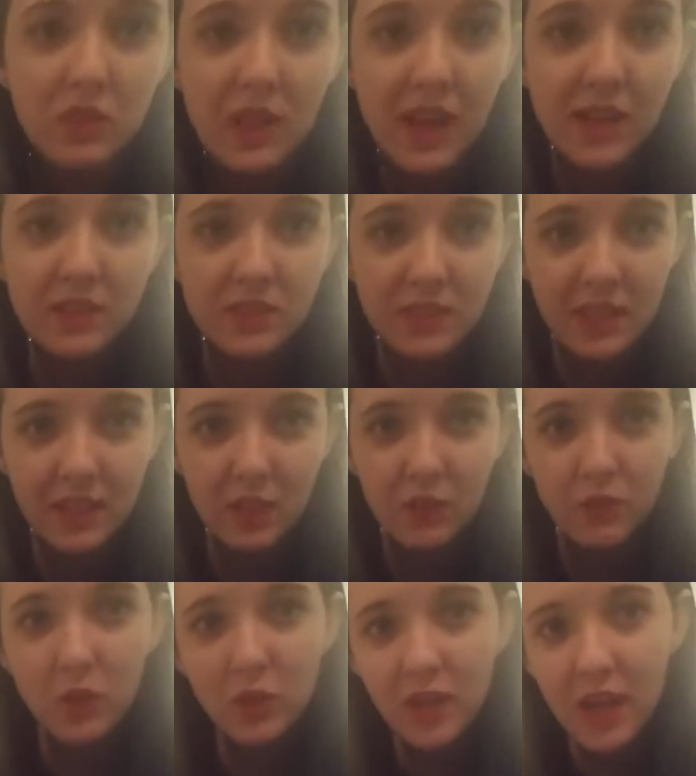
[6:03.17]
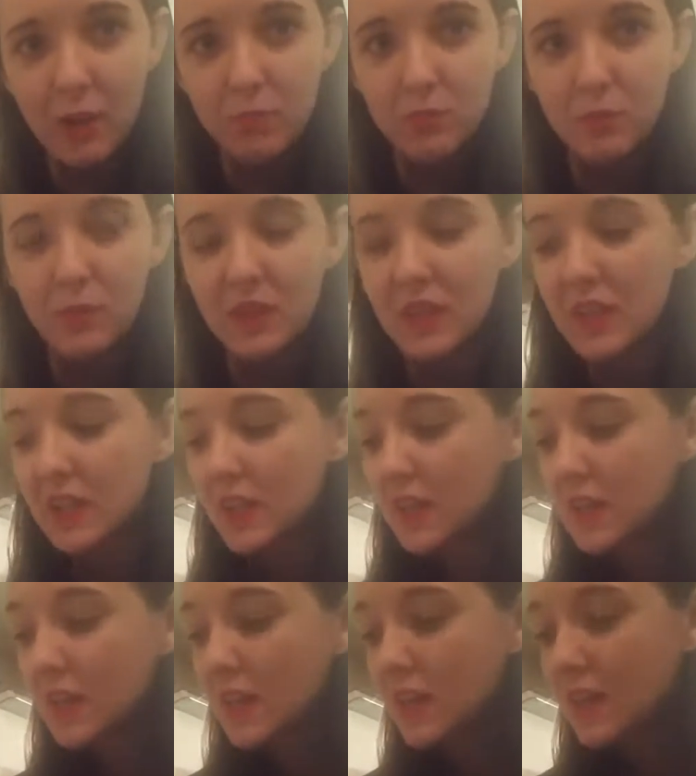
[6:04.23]
So it has like your vocab in the
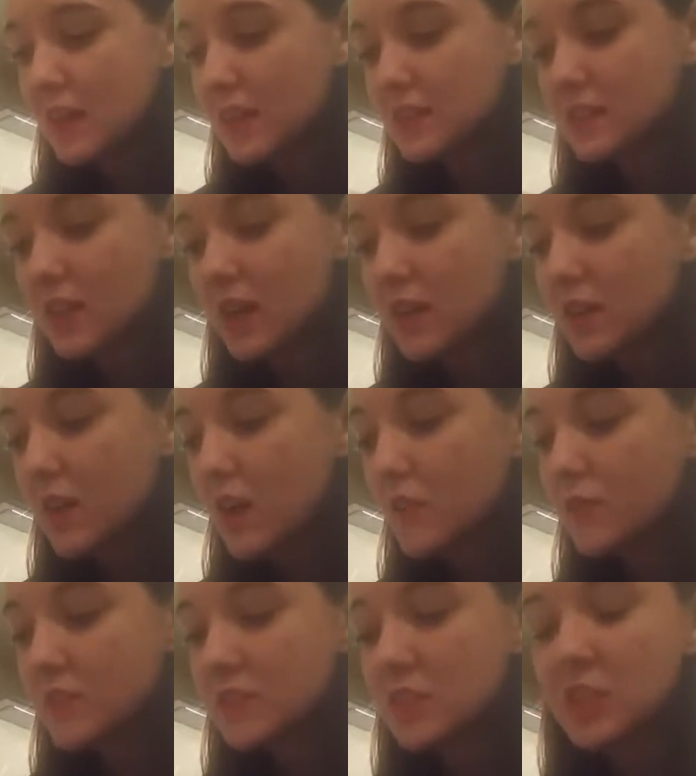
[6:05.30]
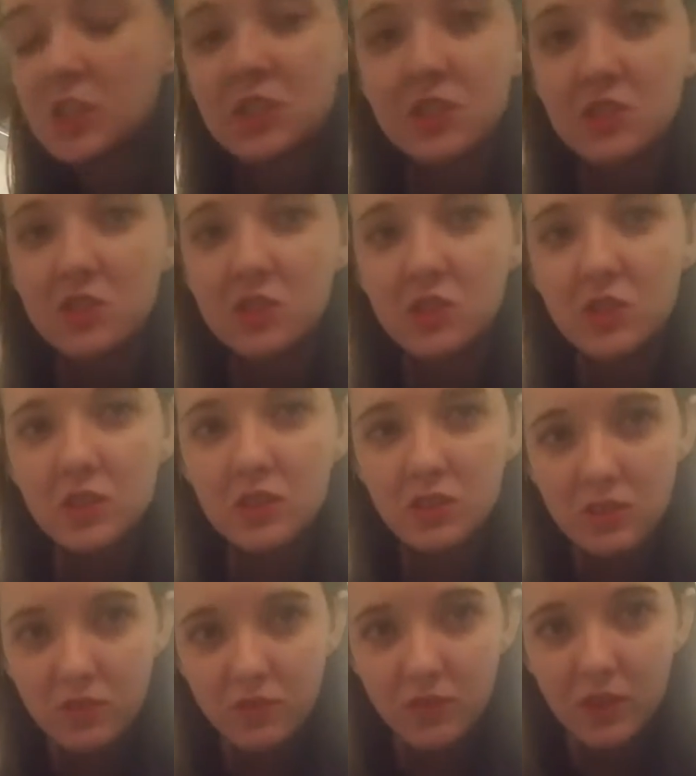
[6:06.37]
beginning. It's got conversations you can
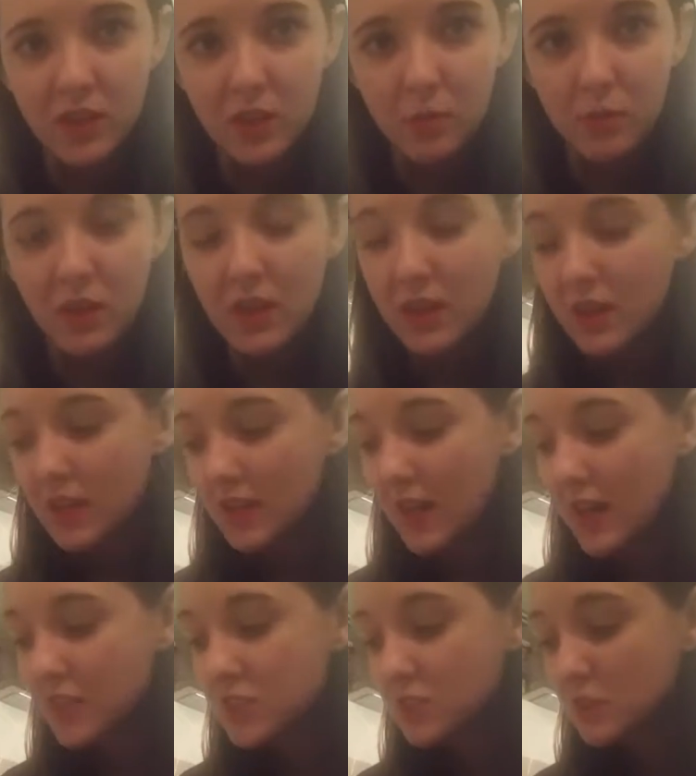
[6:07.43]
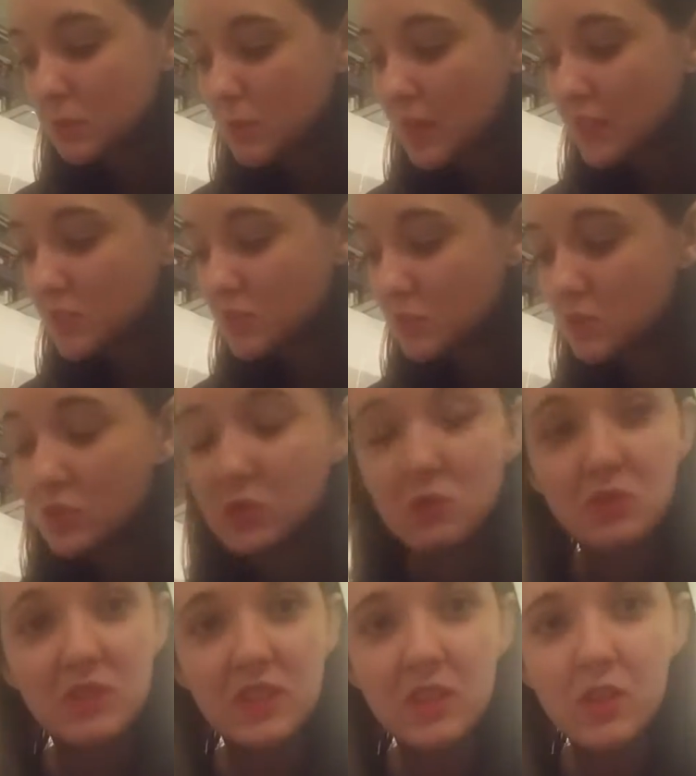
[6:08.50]
learn from. It actually makes you
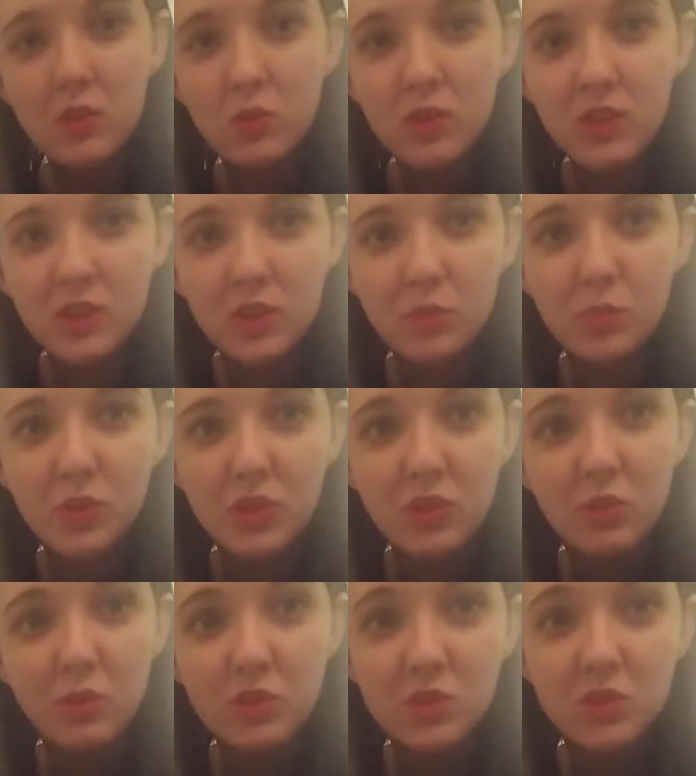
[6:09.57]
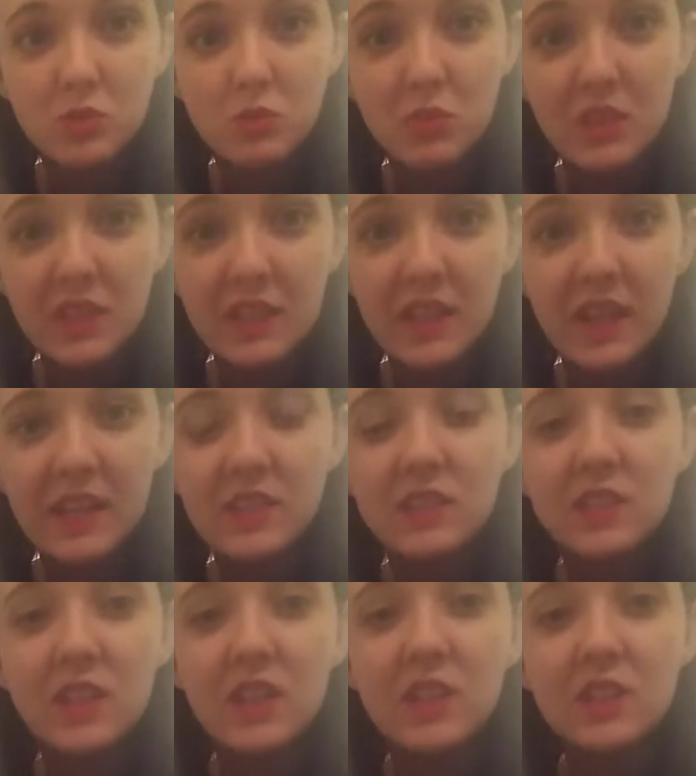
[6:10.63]
use it throughout the book, which is really
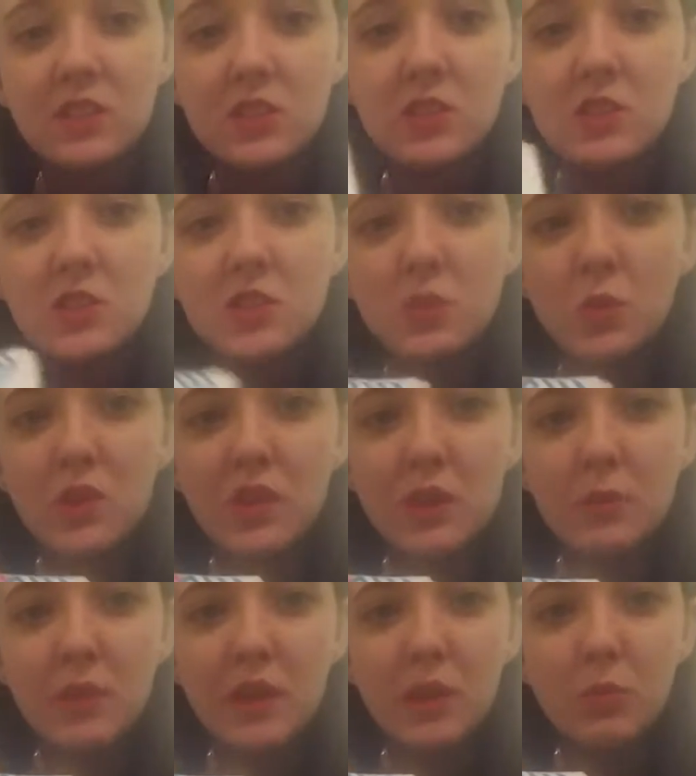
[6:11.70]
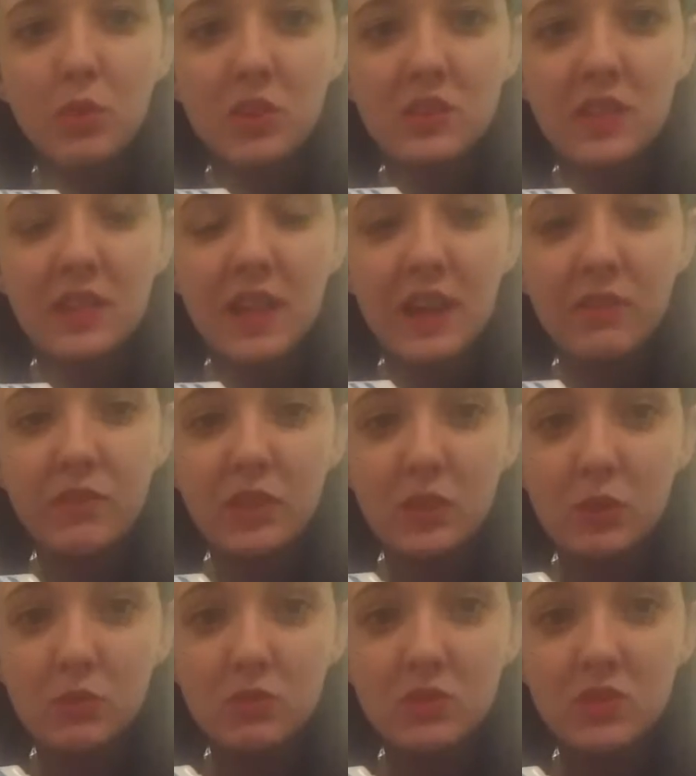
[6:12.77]
nice. So this is one of the better books that I've
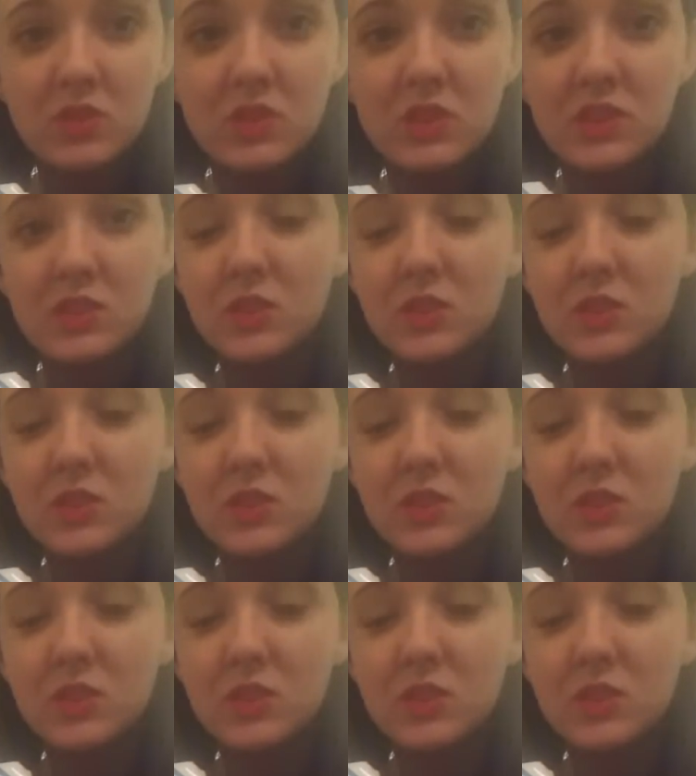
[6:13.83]
used.